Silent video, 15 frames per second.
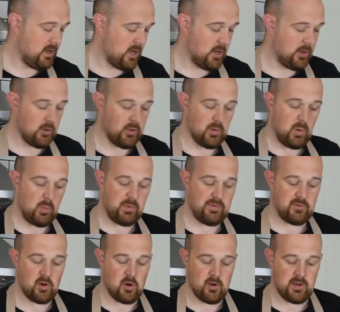Another one we've
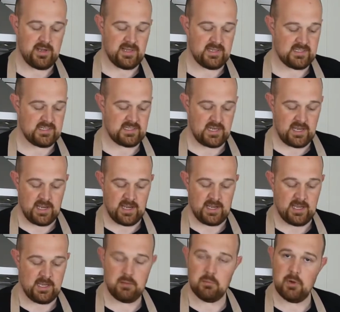got is
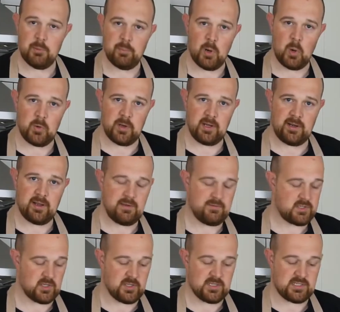a boning knife.
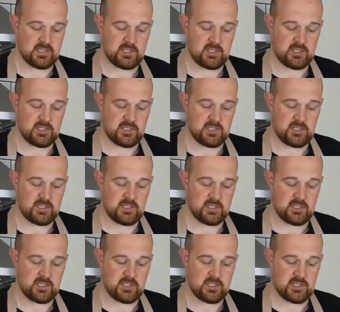So this is